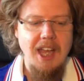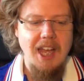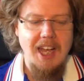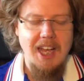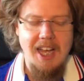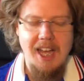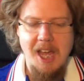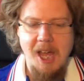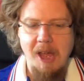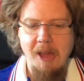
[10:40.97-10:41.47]

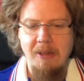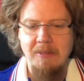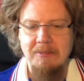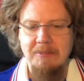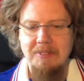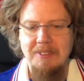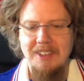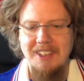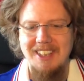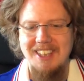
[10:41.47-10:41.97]

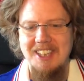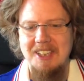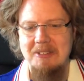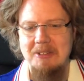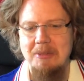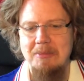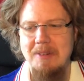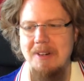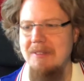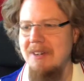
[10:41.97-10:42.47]
Um,
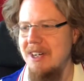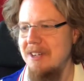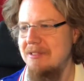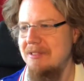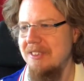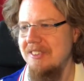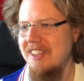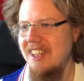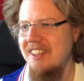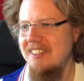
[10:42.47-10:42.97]
my wife
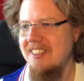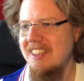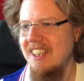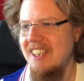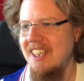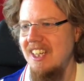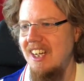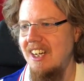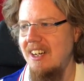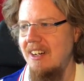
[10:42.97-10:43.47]
was
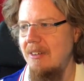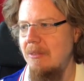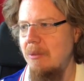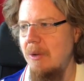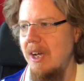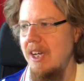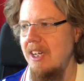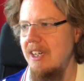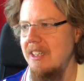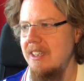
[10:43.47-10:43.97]
asking, uh,
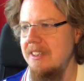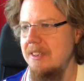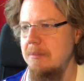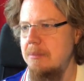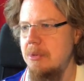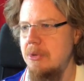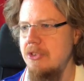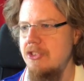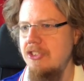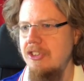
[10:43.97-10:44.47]
why are they
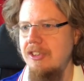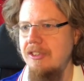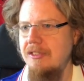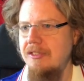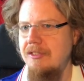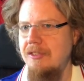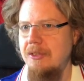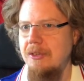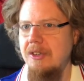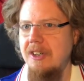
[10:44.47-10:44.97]
pushing
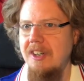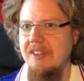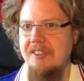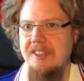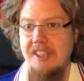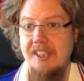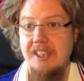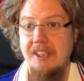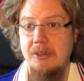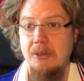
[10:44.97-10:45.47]
for a
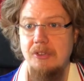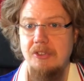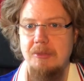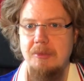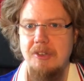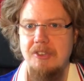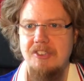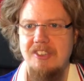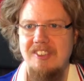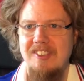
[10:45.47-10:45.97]
second goal so
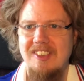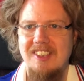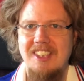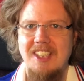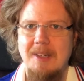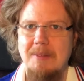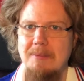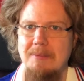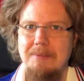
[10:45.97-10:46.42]
much? And I said, yeah,